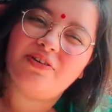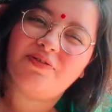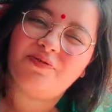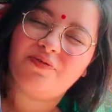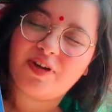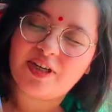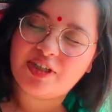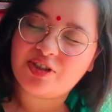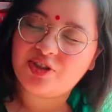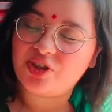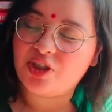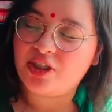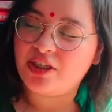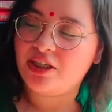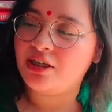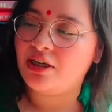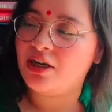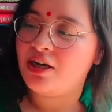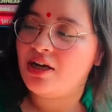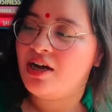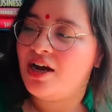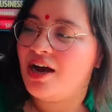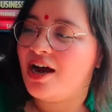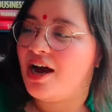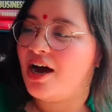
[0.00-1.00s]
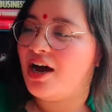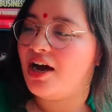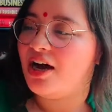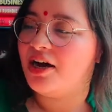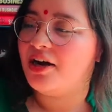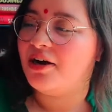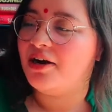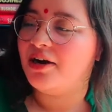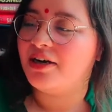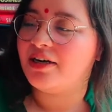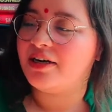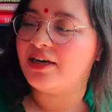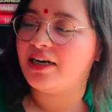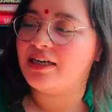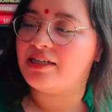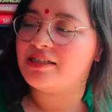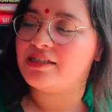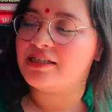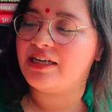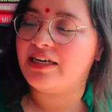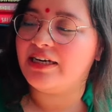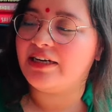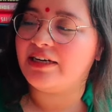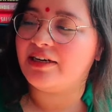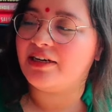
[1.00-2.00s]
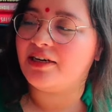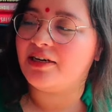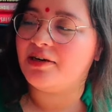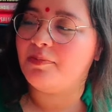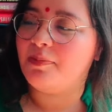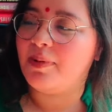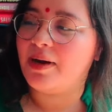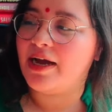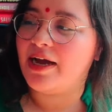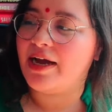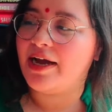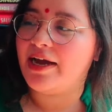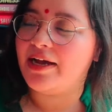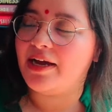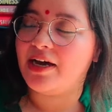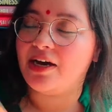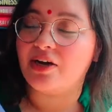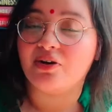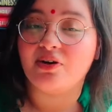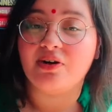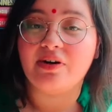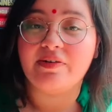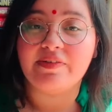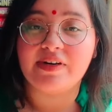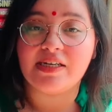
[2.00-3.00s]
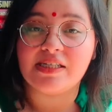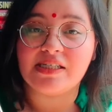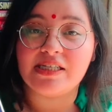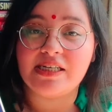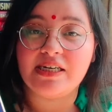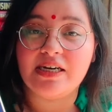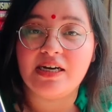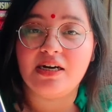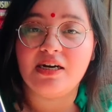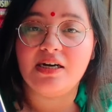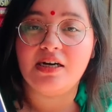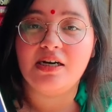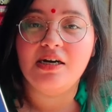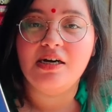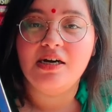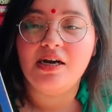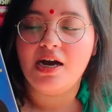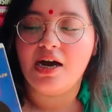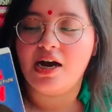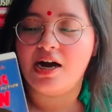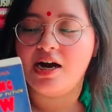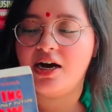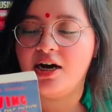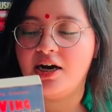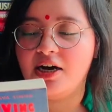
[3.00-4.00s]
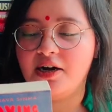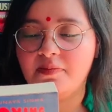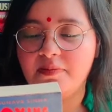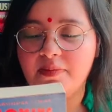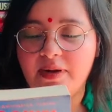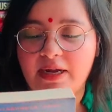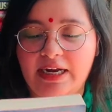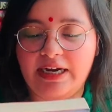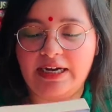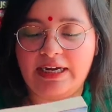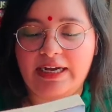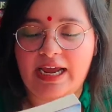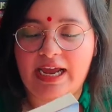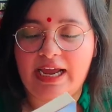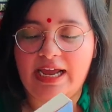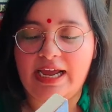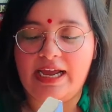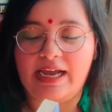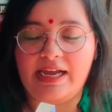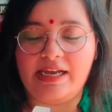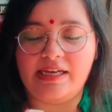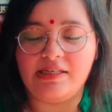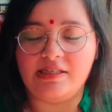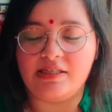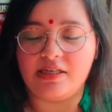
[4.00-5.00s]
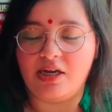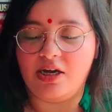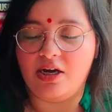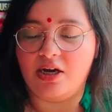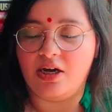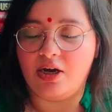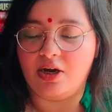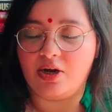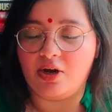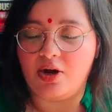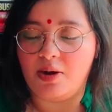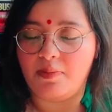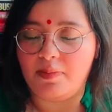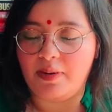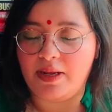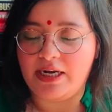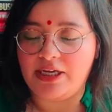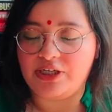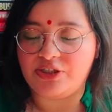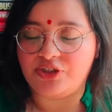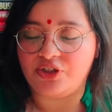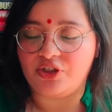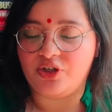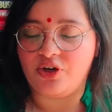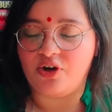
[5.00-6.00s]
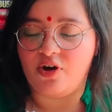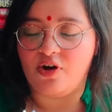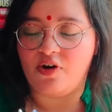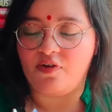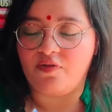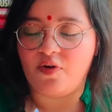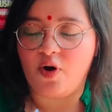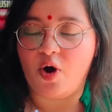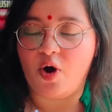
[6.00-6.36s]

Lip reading: fiction translated by Arunivasina. It has a compilation of